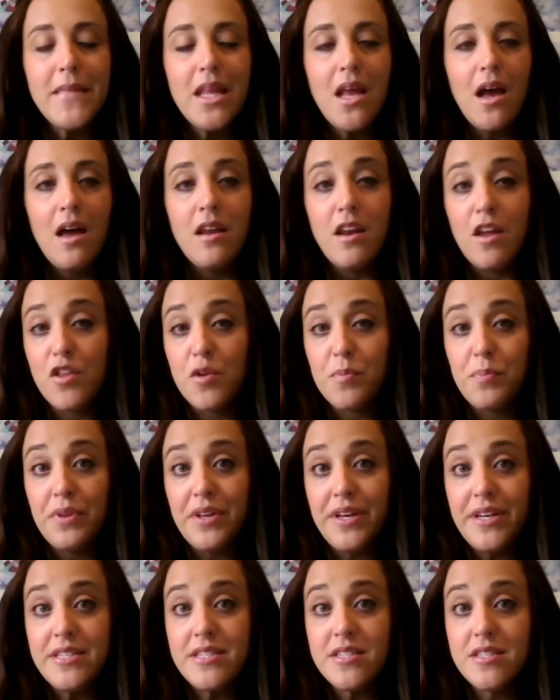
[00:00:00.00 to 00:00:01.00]
Another
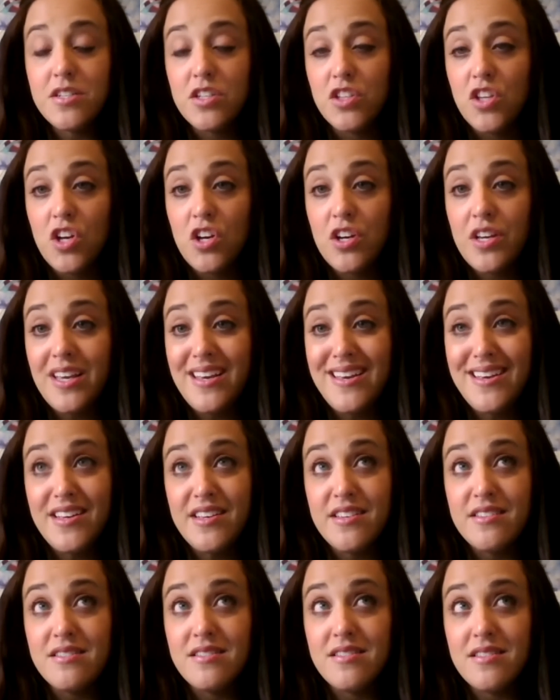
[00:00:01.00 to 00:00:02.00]
place to look
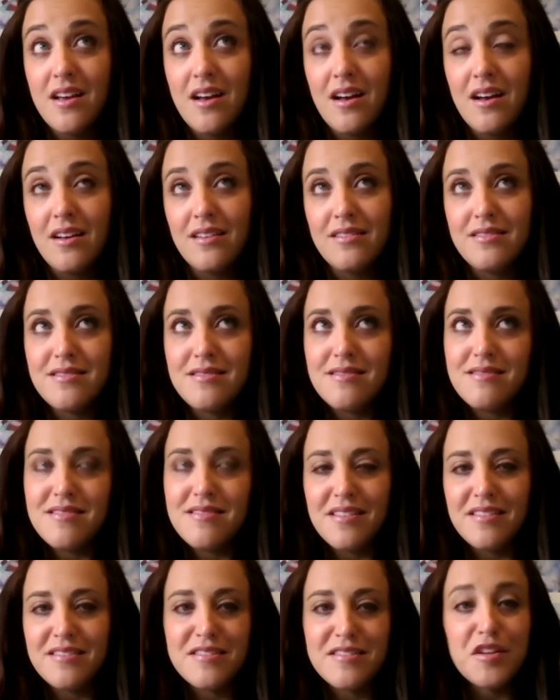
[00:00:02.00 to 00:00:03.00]
is it's
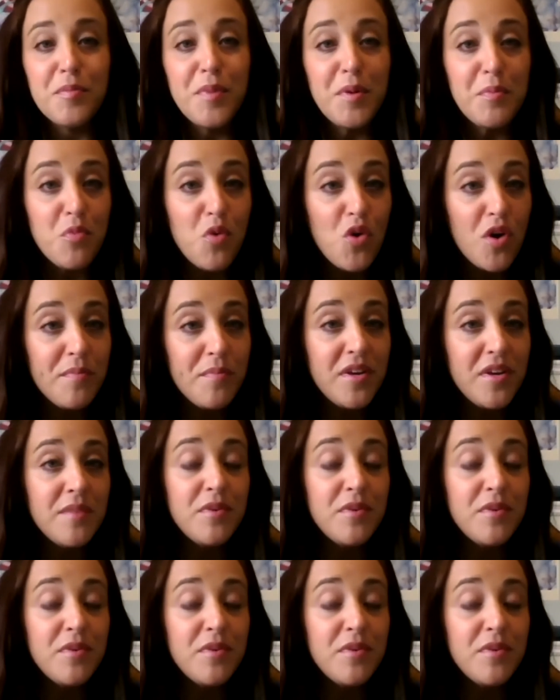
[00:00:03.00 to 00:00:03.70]
a little bit morbid,